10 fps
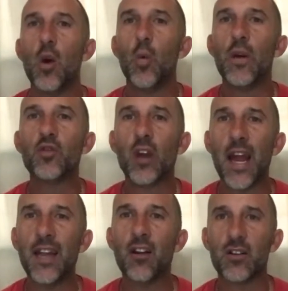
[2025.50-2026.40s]
we've
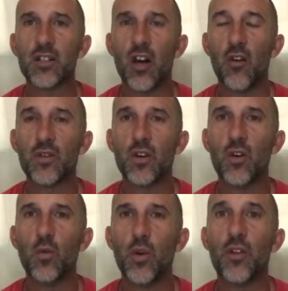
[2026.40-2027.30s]
trained ourselves
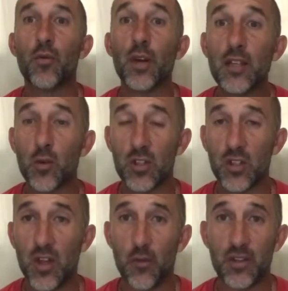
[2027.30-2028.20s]
with the
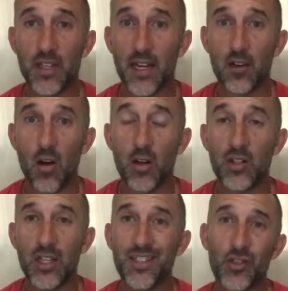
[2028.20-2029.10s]
resources you have, with
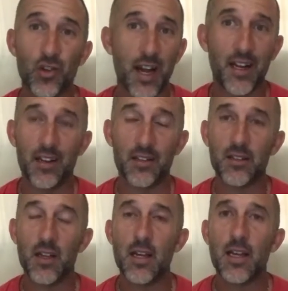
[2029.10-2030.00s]
technology to train us.
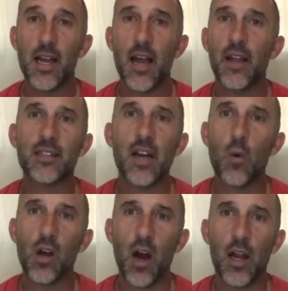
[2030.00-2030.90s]
And that's not
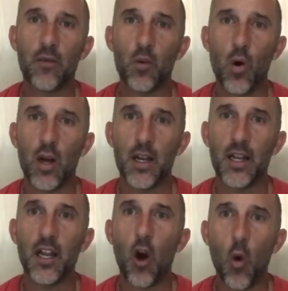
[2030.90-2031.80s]
what God ever wanted.
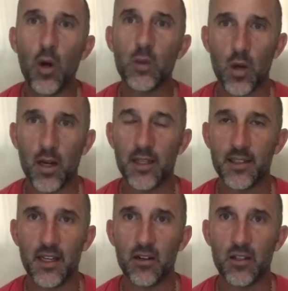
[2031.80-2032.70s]
He always wanted us
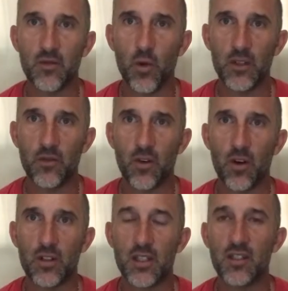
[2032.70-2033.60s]
to hear his voice
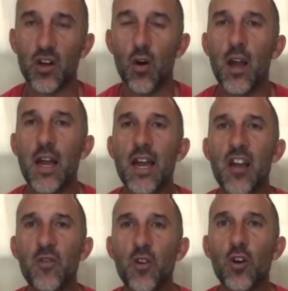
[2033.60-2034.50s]
first. And so
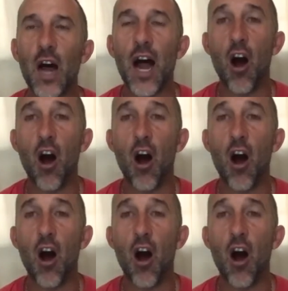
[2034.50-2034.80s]
if you'll